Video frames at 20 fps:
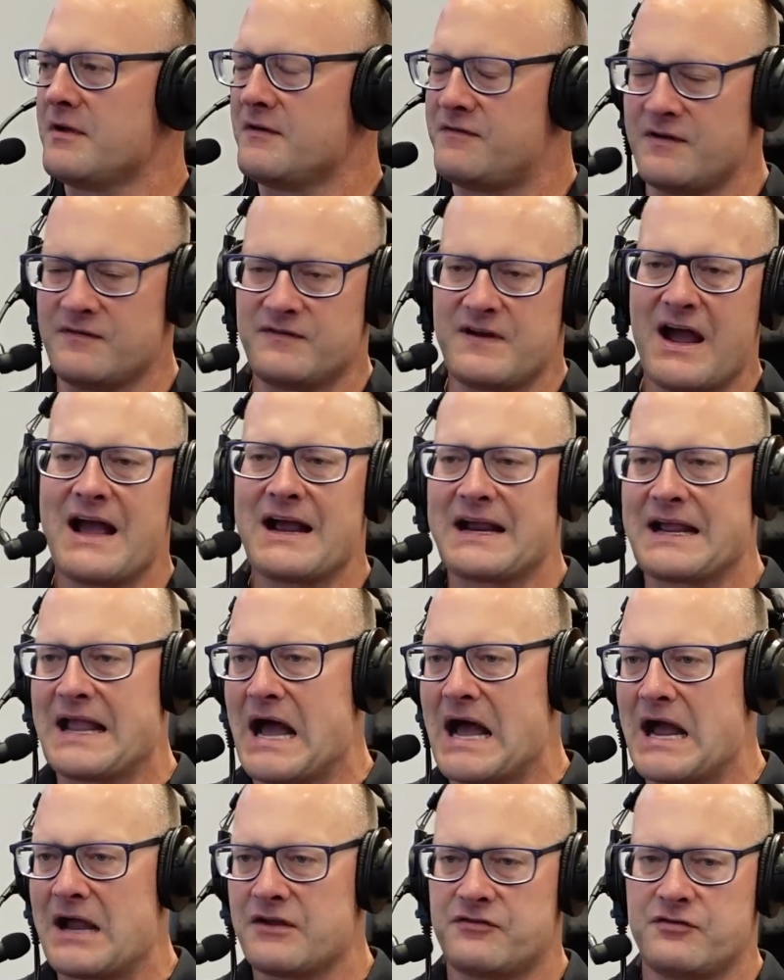If you've got
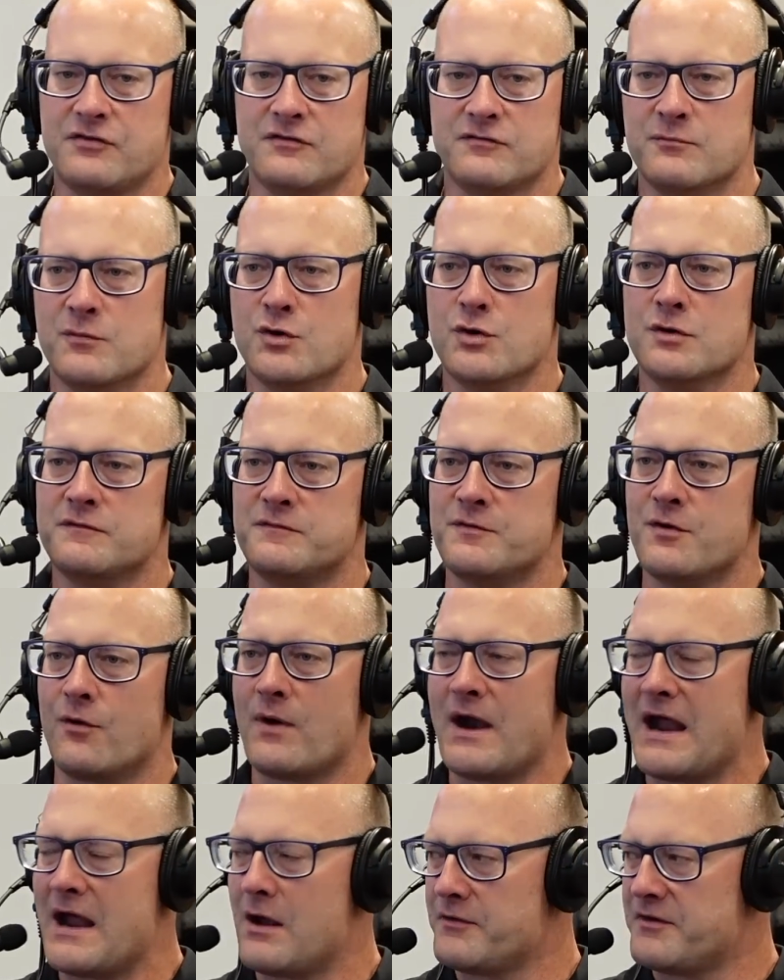guys who've moved
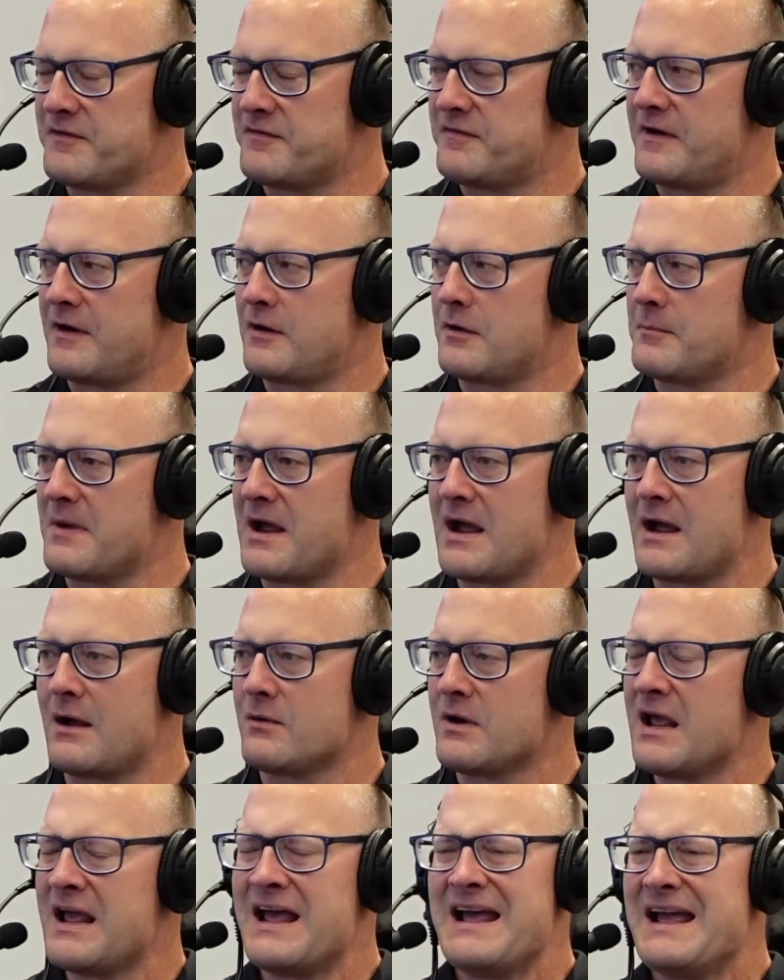around a fair
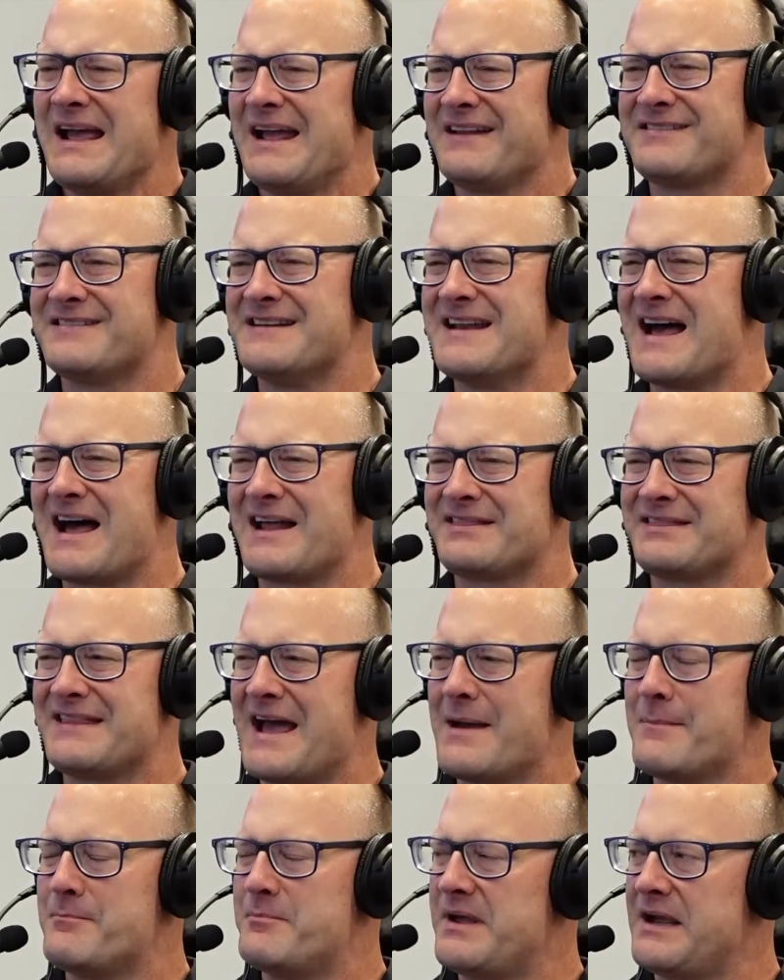amount, it's not
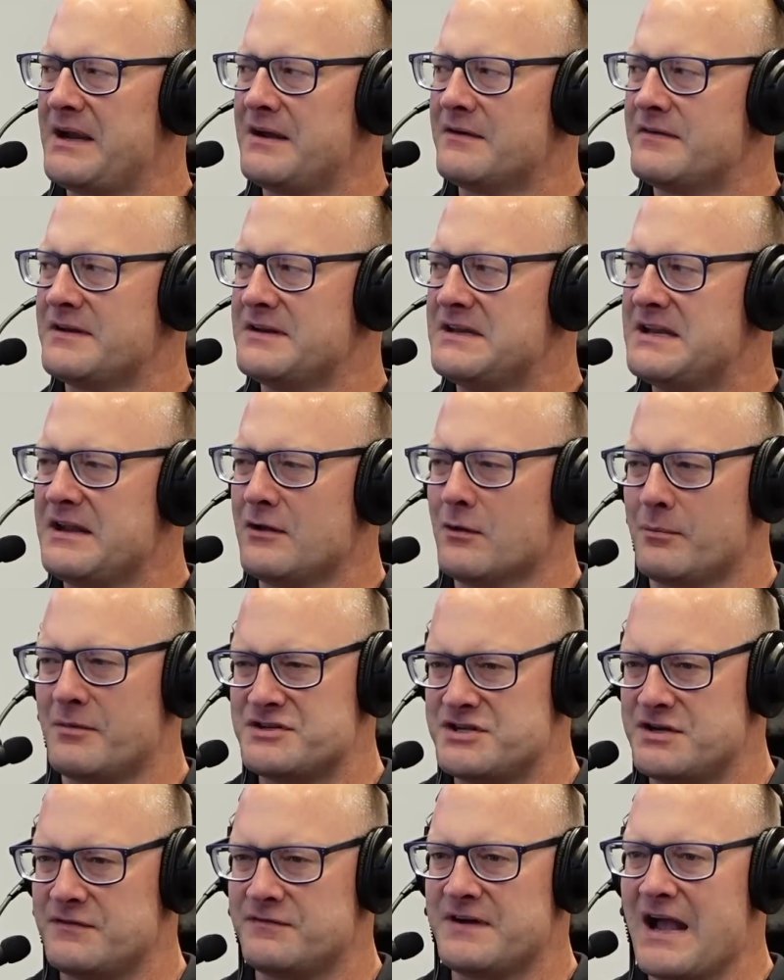that big of a deal,
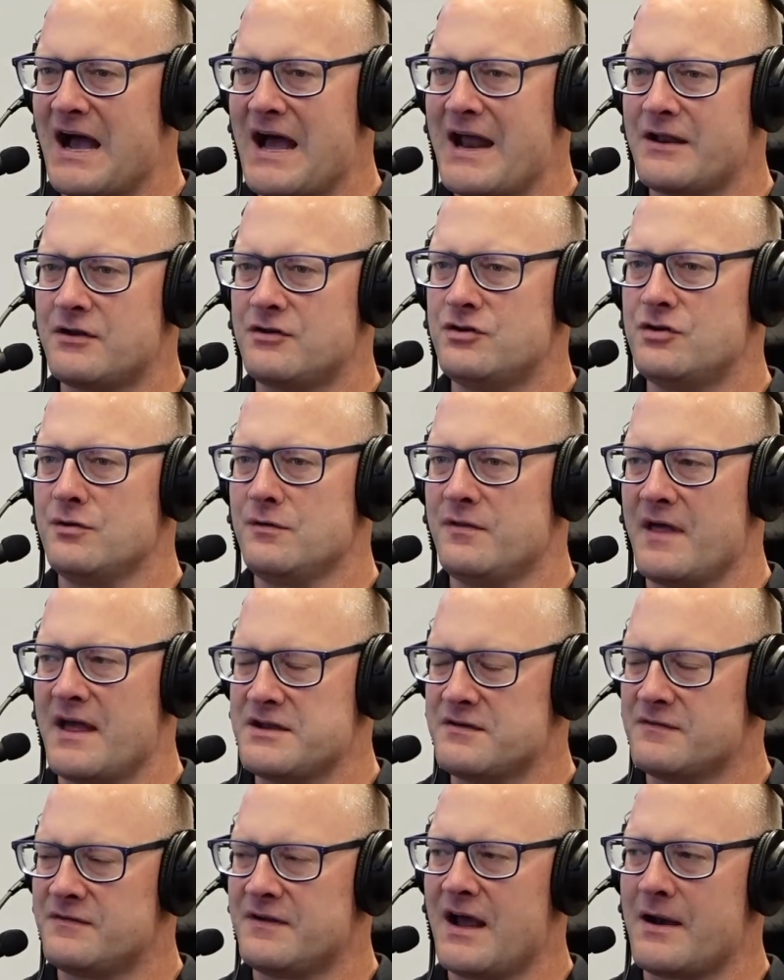but you've got to do that,
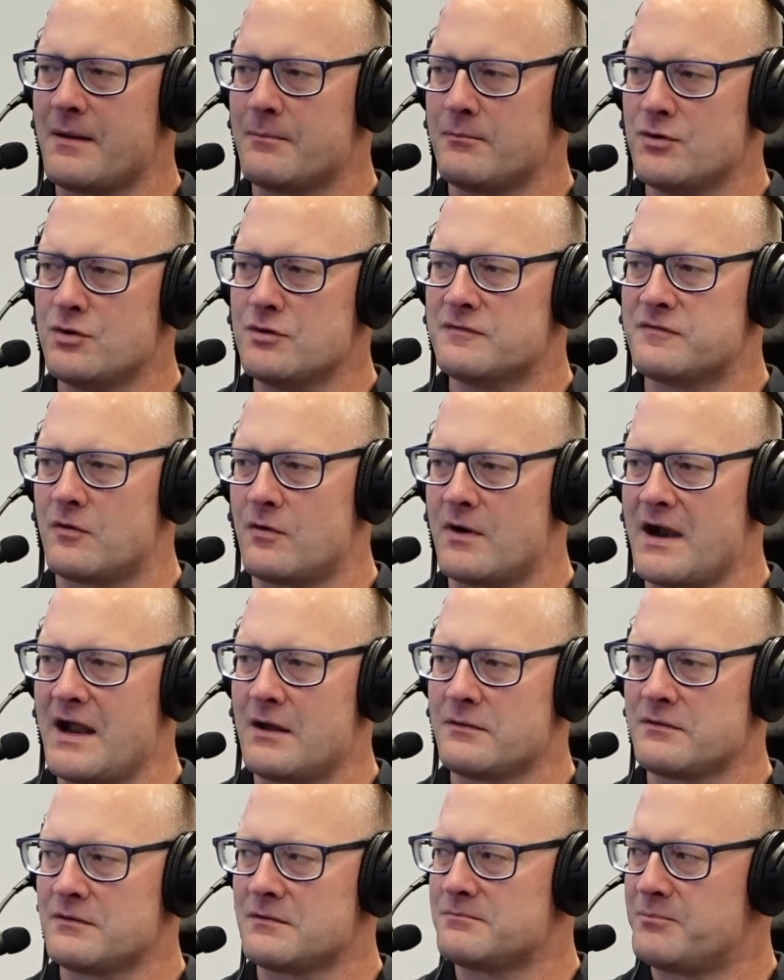and you've got to move
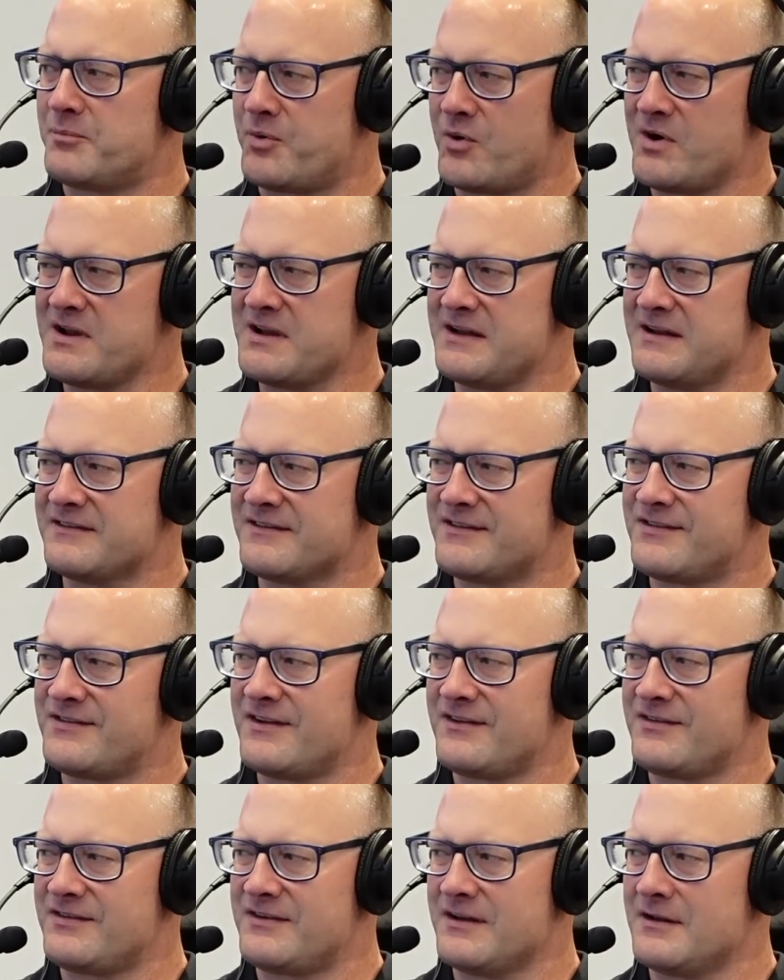around pretty
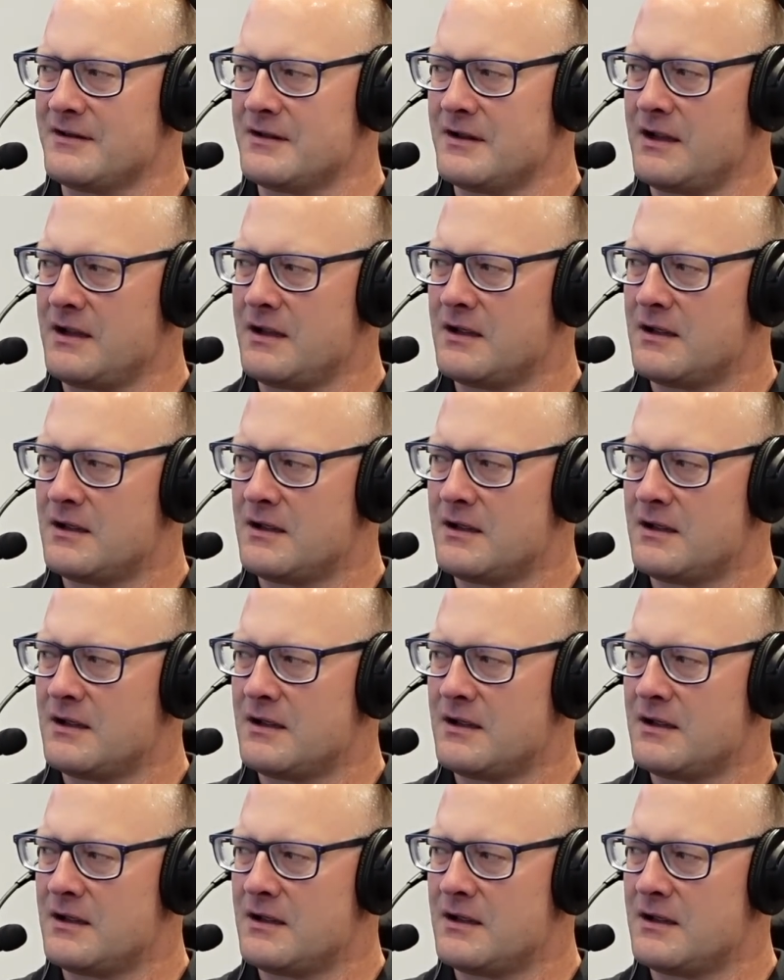consistently.